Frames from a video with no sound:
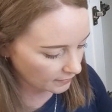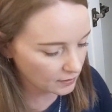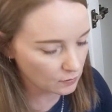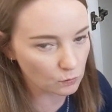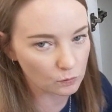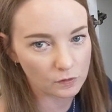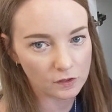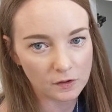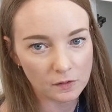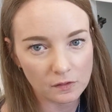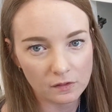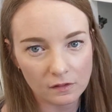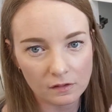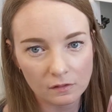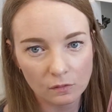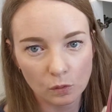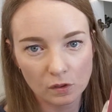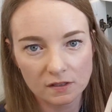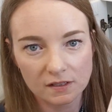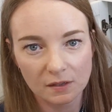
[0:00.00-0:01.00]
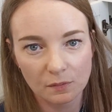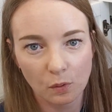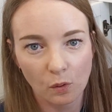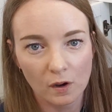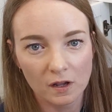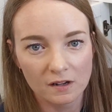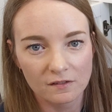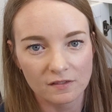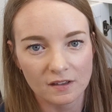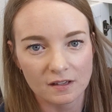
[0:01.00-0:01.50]
Like, what's the
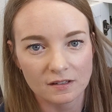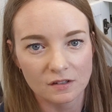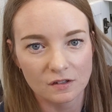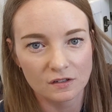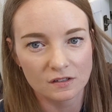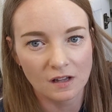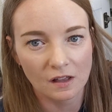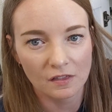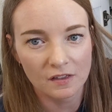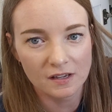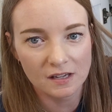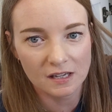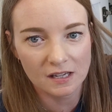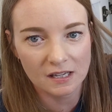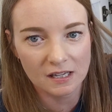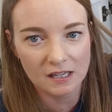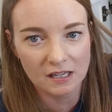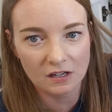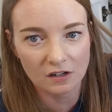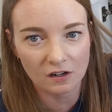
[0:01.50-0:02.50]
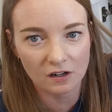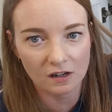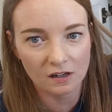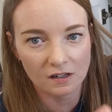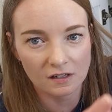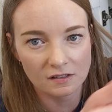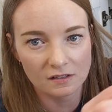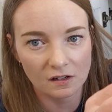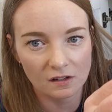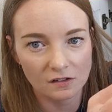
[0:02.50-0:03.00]
point of this? There's nothing here.
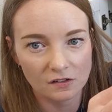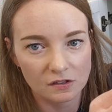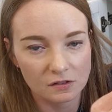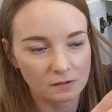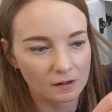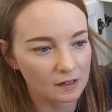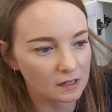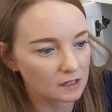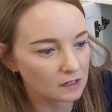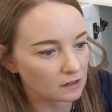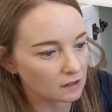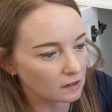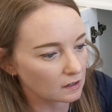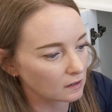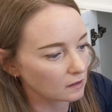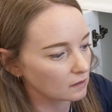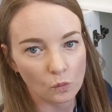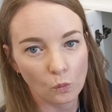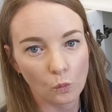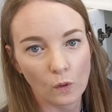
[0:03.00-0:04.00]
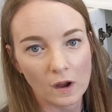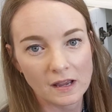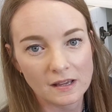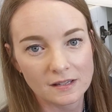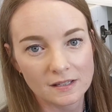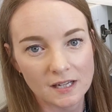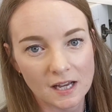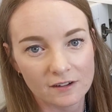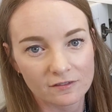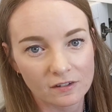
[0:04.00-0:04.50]
It's all just right here.
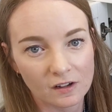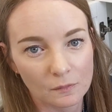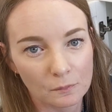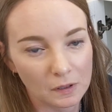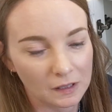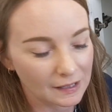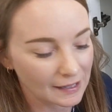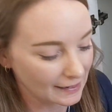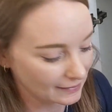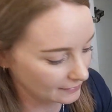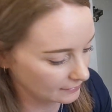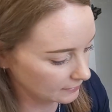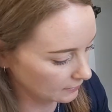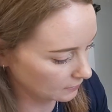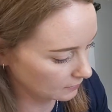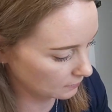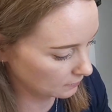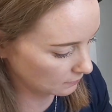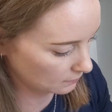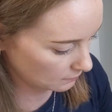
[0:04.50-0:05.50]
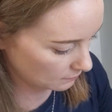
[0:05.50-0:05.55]
Waste of the plastic.